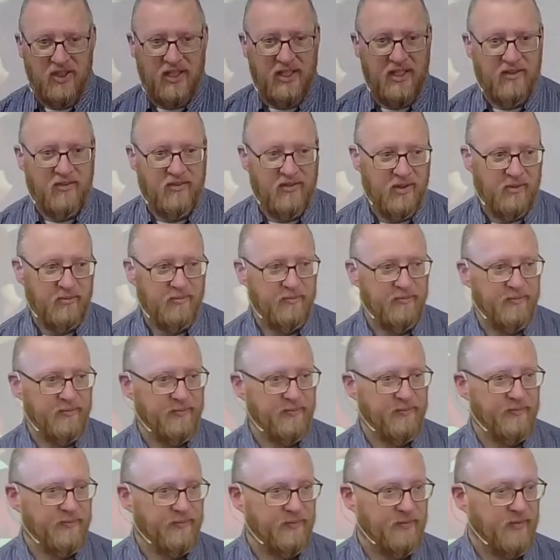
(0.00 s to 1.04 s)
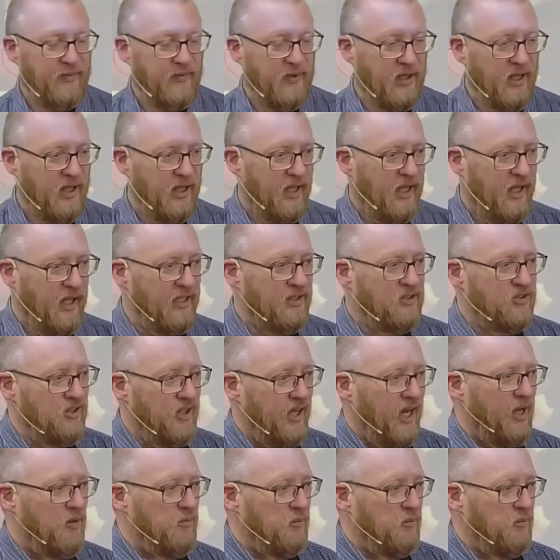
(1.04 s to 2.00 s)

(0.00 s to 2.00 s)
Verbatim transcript: in them is not